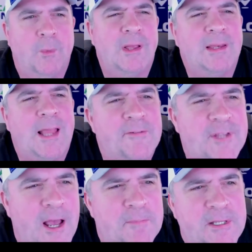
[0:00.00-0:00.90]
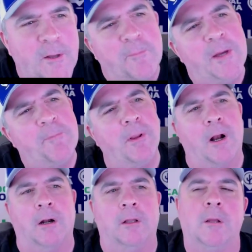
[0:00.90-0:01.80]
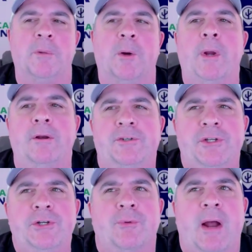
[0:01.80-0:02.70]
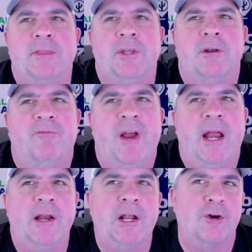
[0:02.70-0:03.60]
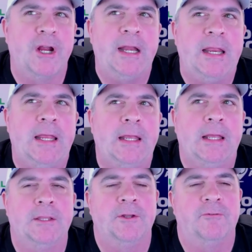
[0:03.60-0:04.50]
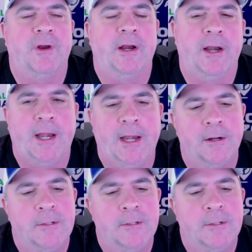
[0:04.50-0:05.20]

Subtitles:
Well, in lifetime deal, people are a little bit weird too, right? They're very greedy and they're very